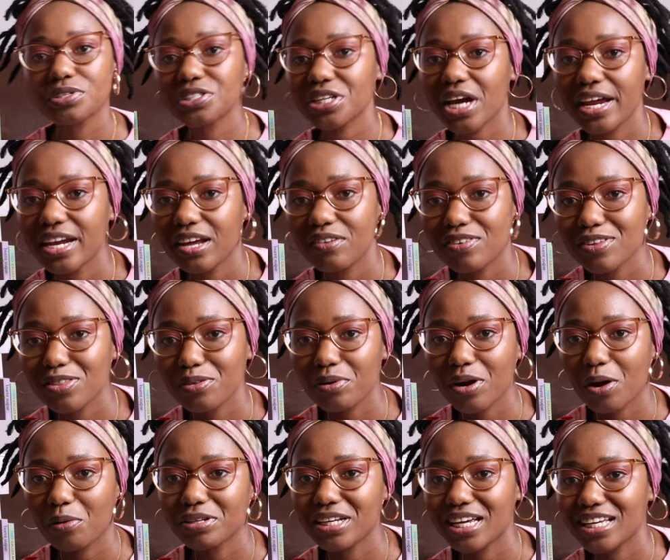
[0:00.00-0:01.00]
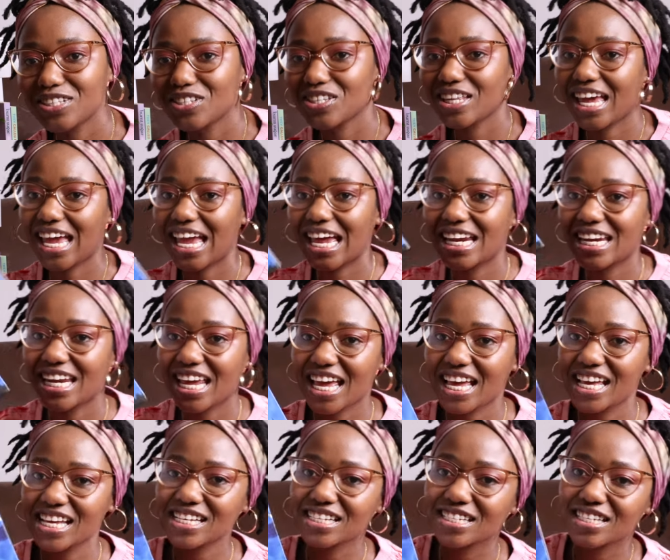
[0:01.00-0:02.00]
which I never thought I would get to the end,
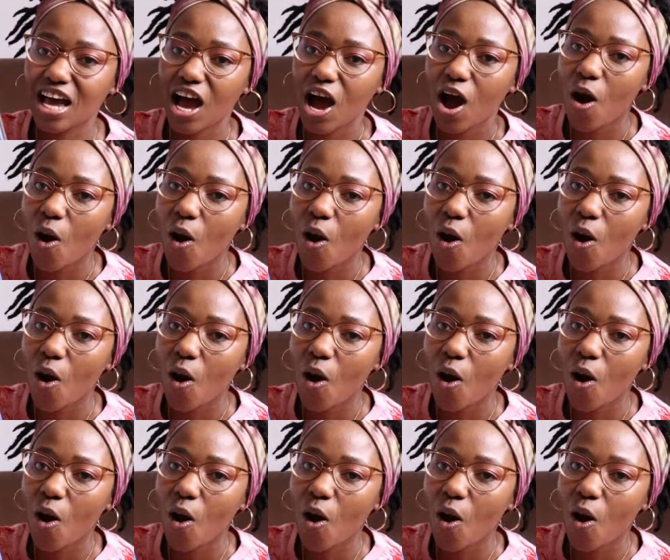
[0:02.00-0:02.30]
is